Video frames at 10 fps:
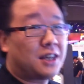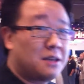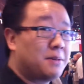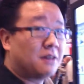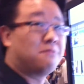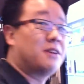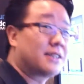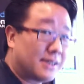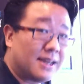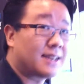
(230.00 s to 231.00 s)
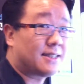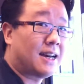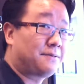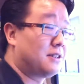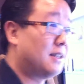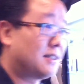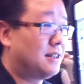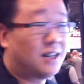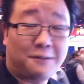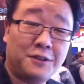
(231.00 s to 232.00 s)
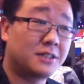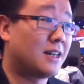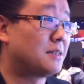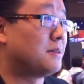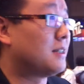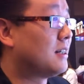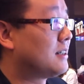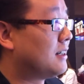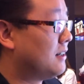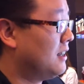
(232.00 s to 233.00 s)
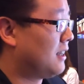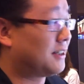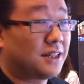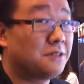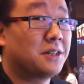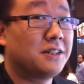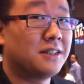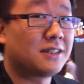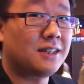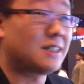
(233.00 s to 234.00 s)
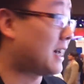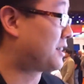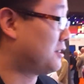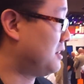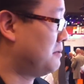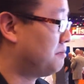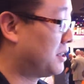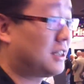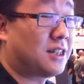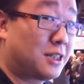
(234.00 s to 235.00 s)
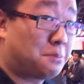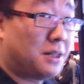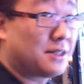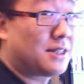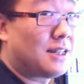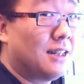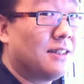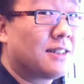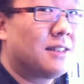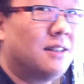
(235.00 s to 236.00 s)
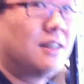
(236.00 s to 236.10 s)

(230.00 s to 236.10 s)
thinking about what's next after this, and a lot of folks ask me that, and I'll tell you what it is. It's actually multi-touch plus stylus,